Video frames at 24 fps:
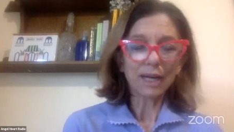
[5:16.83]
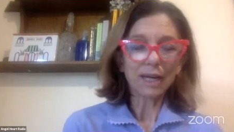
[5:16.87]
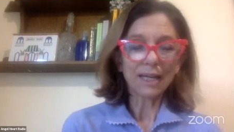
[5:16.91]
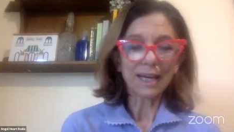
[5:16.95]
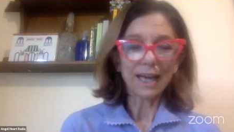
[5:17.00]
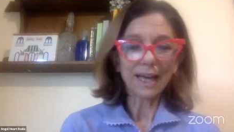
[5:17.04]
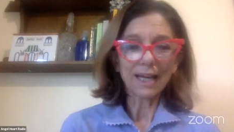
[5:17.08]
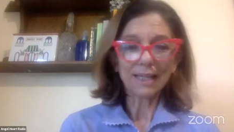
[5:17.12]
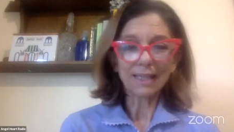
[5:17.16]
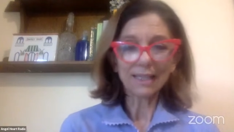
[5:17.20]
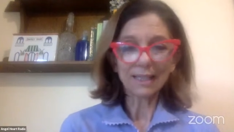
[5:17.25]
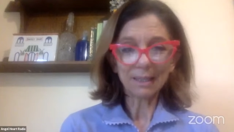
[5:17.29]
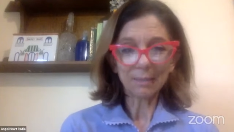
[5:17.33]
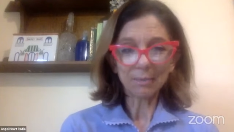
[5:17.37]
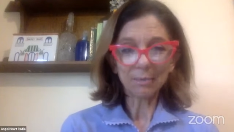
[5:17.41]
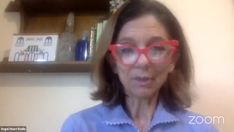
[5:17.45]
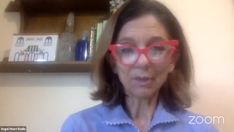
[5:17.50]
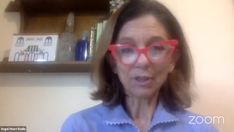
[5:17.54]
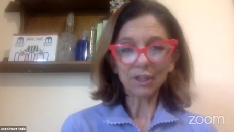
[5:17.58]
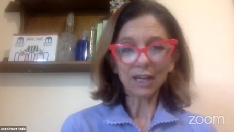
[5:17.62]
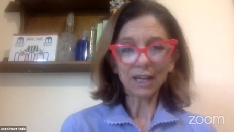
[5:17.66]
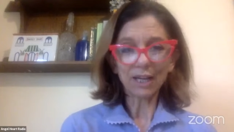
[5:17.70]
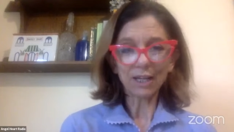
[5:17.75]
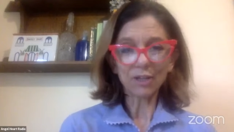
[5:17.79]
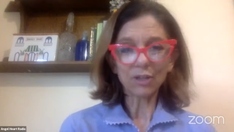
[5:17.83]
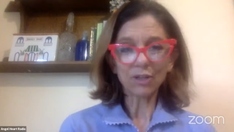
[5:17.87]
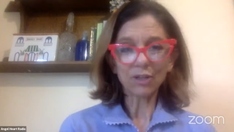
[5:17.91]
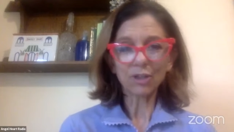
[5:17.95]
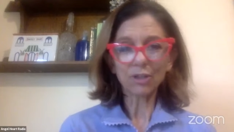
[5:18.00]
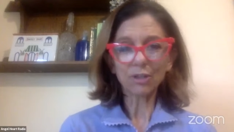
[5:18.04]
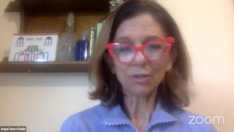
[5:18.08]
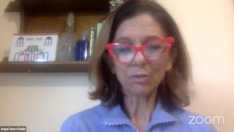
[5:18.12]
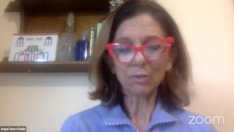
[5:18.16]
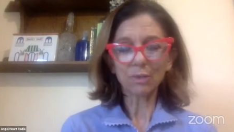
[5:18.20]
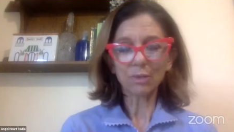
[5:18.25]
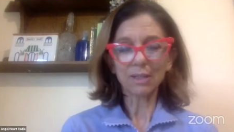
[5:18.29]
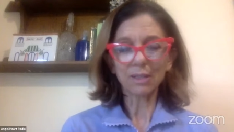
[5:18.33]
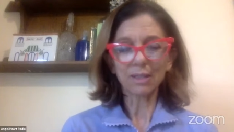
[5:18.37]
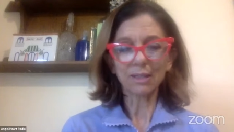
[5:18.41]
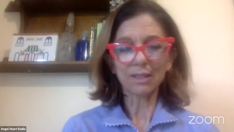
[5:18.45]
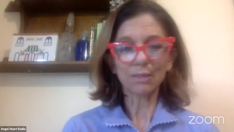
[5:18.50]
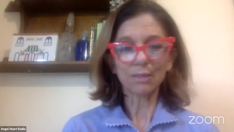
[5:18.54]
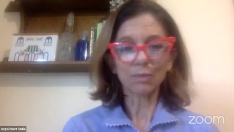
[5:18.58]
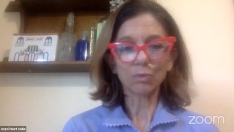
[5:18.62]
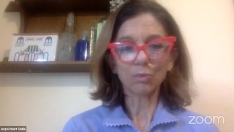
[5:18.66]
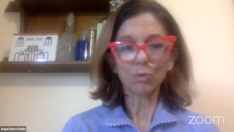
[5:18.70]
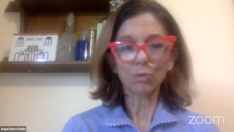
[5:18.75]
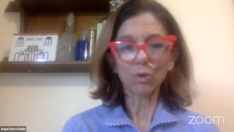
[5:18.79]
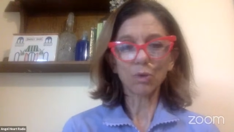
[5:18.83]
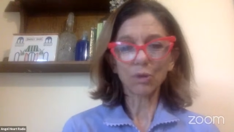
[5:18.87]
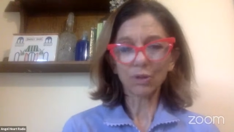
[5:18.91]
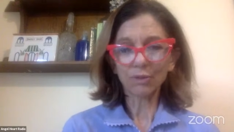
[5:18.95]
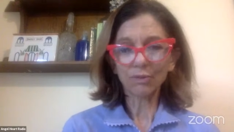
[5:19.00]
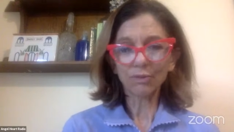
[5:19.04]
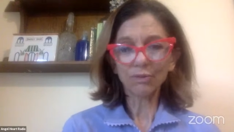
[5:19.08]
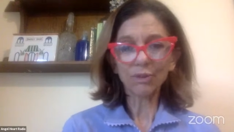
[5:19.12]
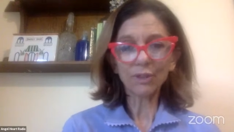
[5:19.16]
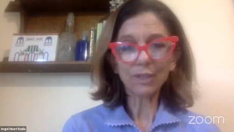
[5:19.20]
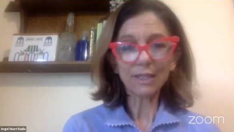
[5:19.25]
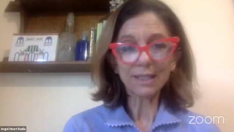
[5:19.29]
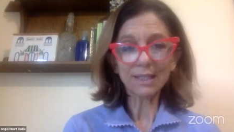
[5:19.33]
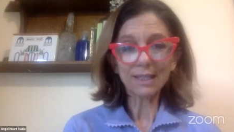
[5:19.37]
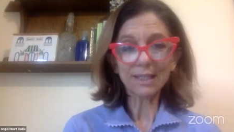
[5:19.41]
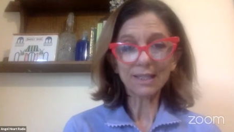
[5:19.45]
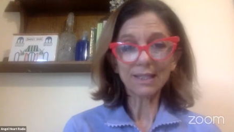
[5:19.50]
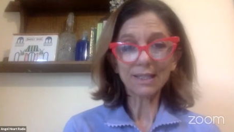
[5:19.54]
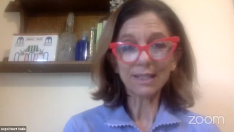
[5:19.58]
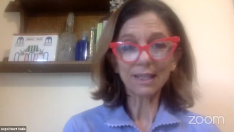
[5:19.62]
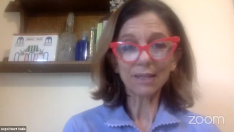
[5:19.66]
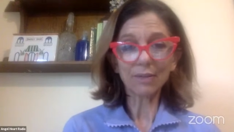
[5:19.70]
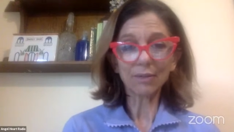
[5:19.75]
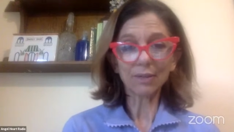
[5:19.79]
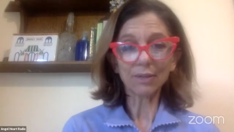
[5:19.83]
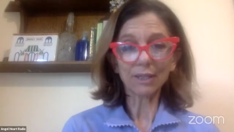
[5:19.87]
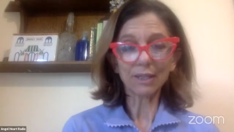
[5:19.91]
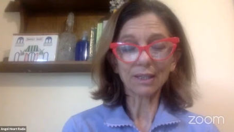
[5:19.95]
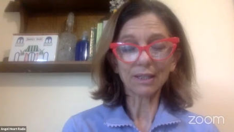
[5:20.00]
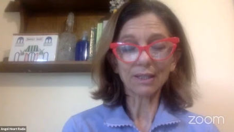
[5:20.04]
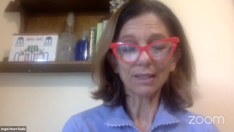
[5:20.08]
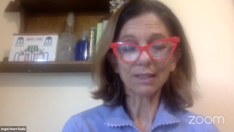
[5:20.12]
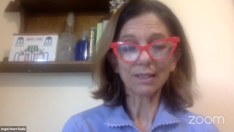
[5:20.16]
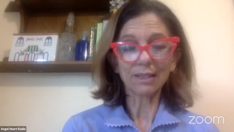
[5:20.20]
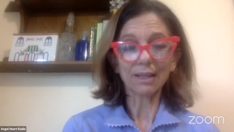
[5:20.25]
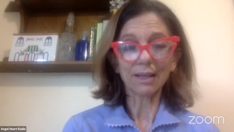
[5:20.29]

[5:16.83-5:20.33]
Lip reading: get a deep connection with this wonderful and secret